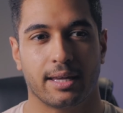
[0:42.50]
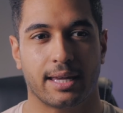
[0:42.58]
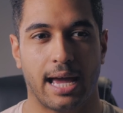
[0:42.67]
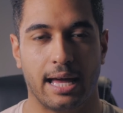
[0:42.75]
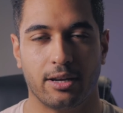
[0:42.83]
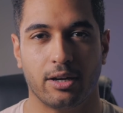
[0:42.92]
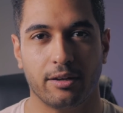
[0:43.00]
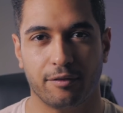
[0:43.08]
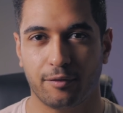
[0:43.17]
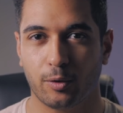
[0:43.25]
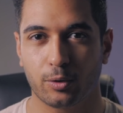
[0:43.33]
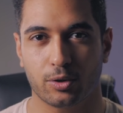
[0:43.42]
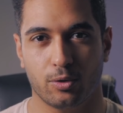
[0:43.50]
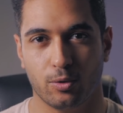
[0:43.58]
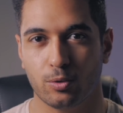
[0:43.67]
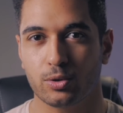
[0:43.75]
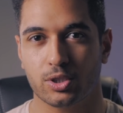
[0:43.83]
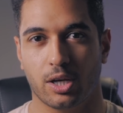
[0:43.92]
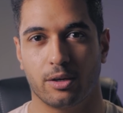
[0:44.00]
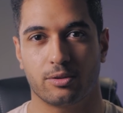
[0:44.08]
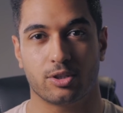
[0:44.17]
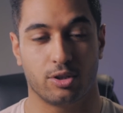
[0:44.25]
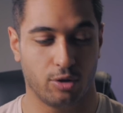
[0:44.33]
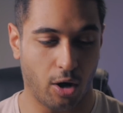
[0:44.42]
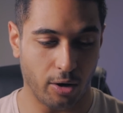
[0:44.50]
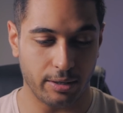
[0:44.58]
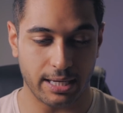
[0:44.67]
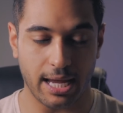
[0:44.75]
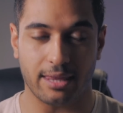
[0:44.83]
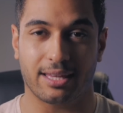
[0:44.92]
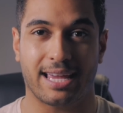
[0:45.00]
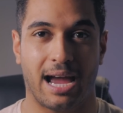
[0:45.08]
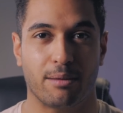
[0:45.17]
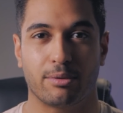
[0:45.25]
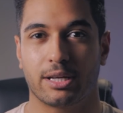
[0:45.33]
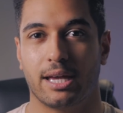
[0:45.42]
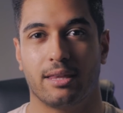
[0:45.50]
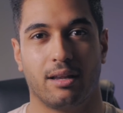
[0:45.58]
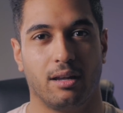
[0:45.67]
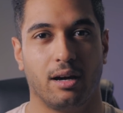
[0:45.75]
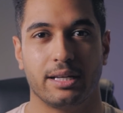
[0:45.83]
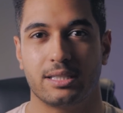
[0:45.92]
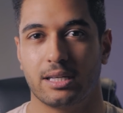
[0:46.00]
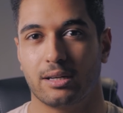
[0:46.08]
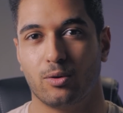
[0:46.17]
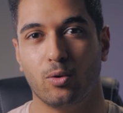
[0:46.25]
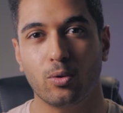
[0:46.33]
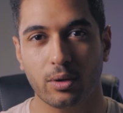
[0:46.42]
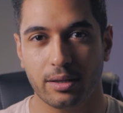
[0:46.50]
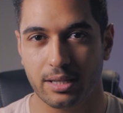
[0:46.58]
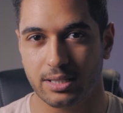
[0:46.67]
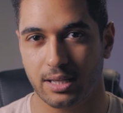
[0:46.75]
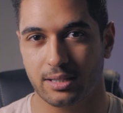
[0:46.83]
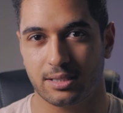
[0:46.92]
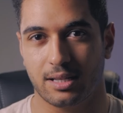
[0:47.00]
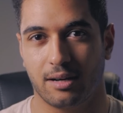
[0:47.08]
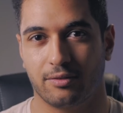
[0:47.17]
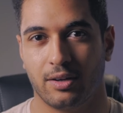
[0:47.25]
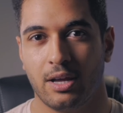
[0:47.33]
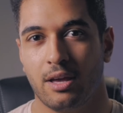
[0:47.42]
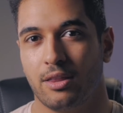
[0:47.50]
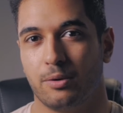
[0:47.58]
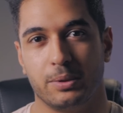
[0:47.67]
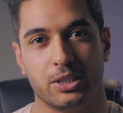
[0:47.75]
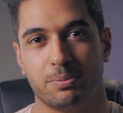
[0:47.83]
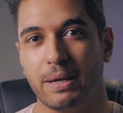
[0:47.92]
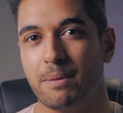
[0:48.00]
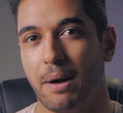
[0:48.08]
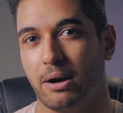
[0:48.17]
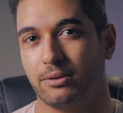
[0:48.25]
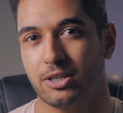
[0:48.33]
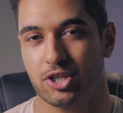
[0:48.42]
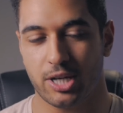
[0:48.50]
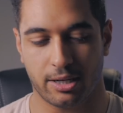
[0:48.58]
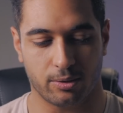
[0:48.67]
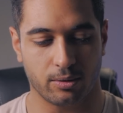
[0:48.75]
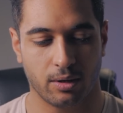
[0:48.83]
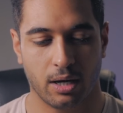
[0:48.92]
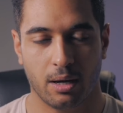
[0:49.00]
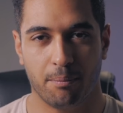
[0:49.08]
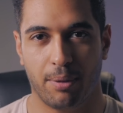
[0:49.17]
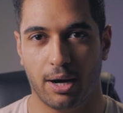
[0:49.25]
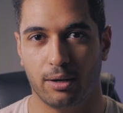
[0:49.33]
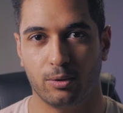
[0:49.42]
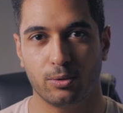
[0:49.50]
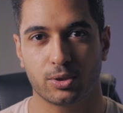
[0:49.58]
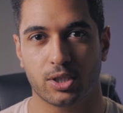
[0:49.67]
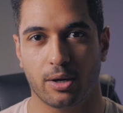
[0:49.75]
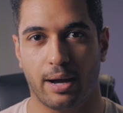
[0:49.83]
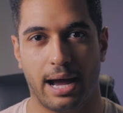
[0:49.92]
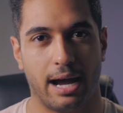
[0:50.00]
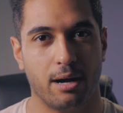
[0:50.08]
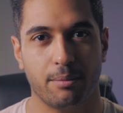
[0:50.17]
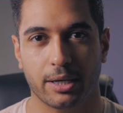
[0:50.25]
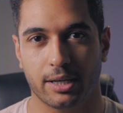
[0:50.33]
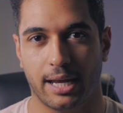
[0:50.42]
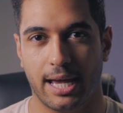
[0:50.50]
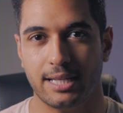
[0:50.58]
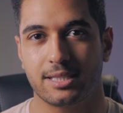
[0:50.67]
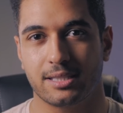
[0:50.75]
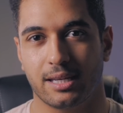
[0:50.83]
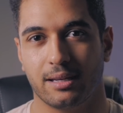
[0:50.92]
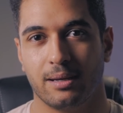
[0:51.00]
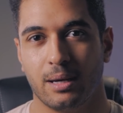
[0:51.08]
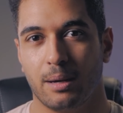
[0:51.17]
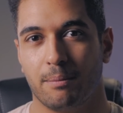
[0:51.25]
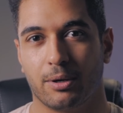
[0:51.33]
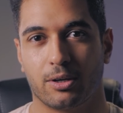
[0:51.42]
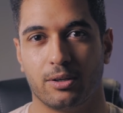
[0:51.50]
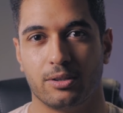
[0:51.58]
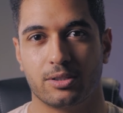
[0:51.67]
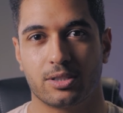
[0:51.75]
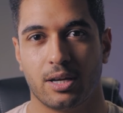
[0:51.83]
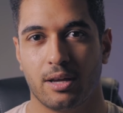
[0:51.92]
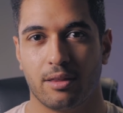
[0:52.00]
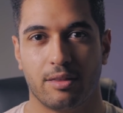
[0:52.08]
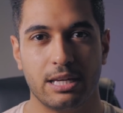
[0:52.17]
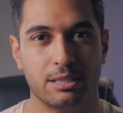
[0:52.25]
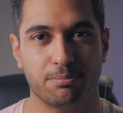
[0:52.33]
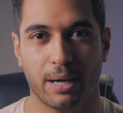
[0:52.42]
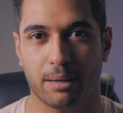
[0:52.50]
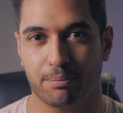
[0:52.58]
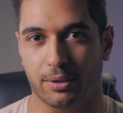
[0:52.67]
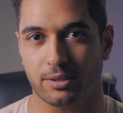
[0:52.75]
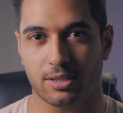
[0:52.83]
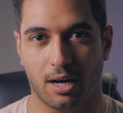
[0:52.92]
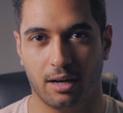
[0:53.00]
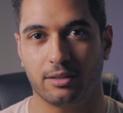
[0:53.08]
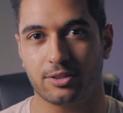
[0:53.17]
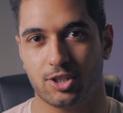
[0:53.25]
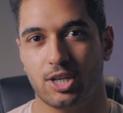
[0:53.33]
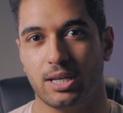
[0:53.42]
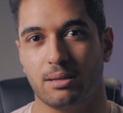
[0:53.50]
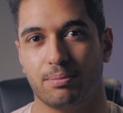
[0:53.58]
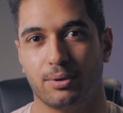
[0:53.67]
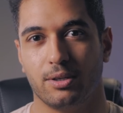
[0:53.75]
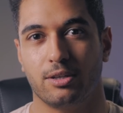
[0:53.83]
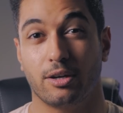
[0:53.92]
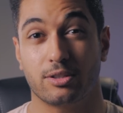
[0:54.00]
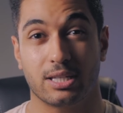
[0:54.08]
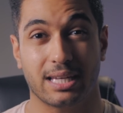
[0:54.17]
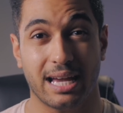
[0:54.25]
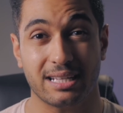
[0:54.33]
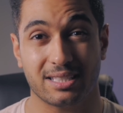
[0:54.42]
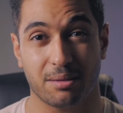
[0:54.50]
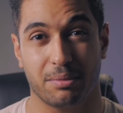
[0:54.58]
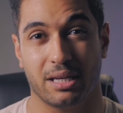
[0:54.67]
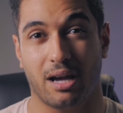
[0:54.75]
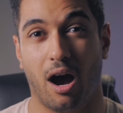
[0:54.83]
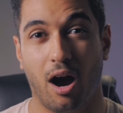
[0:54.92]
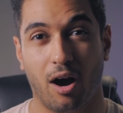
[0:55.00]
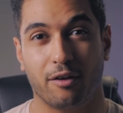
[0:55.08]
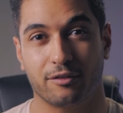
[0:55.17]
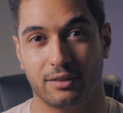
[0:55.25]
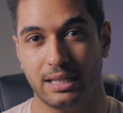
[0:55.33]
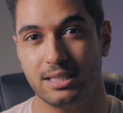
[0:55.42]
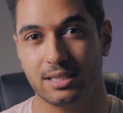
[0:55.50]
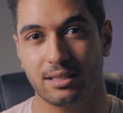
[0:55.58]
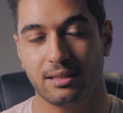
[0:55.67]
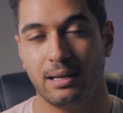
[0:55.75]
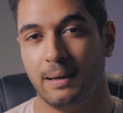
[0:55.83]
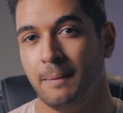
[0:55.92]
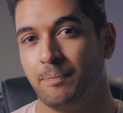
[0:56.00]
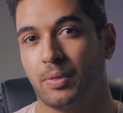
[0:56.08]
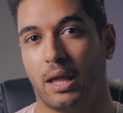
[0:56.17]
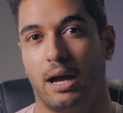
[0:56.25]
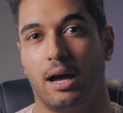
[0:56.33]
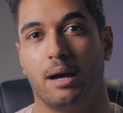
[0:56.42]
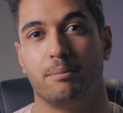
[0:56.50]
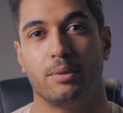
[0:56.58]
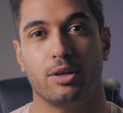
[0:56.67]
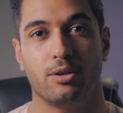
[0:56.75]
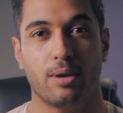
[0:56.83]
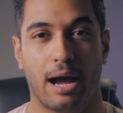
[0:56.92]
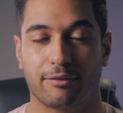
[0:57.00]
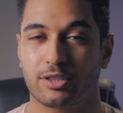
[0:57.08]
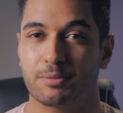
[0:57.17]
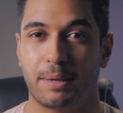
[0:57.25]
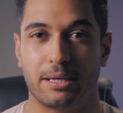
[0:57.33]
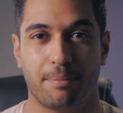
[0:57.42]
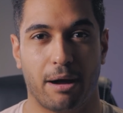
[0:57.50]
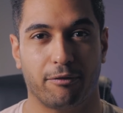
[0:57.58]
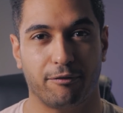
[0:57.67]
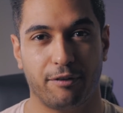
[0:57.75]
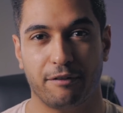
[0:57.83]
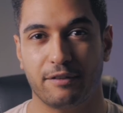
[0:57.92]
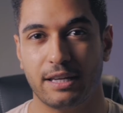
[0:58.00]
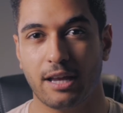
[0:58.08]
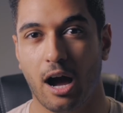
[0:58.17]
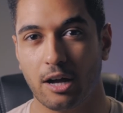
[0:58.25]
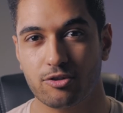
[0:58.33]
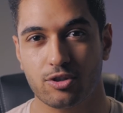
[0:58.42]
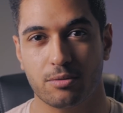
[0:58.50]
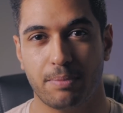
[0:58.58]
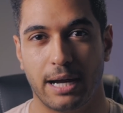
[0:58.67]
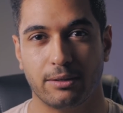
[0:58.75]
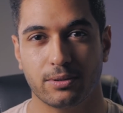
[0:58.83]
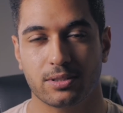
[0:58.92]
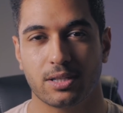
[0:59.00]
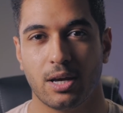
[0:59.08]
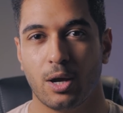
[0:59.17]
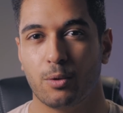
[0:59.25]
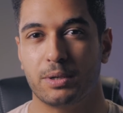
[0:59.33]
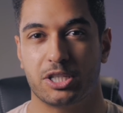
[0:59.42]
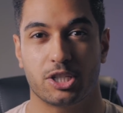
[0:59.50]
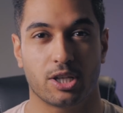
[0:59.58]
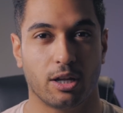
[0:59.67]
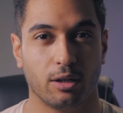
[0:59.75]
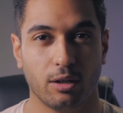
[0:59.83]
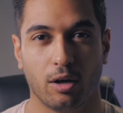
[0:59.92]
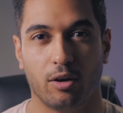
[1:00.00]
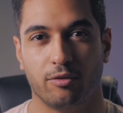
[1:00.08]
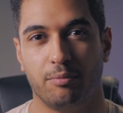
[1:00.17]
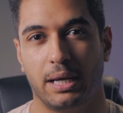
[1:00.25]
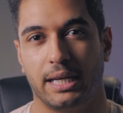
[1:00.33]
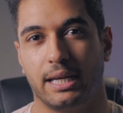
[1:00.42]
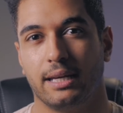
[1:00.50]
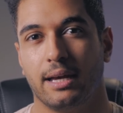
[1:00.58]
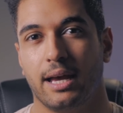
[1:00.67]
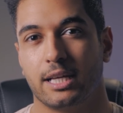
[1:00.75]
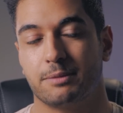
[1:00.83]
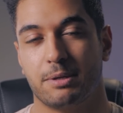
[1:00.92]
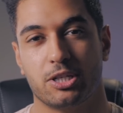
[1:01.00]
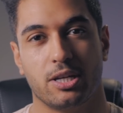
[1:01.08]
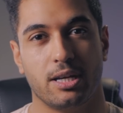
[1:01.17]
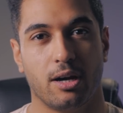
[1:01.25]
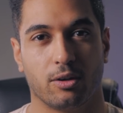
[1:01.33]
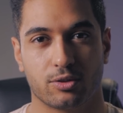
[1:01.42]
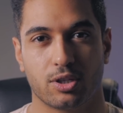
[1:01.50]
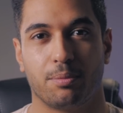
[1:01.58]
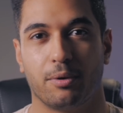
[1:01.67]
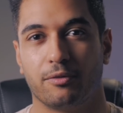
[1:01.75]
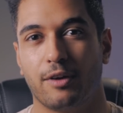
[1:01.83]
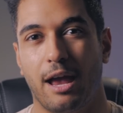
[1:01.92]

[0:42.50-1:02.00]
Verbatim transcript: can I afford also to not only get the camera gear, the lighting, all of this other stuff that we speak about on this channel, but also how am I gonna edit it? Because these MacBooks aren't cheap. You know, to get something half decent, um, you have to spend about £1,500, which is a lot of money, especially on top of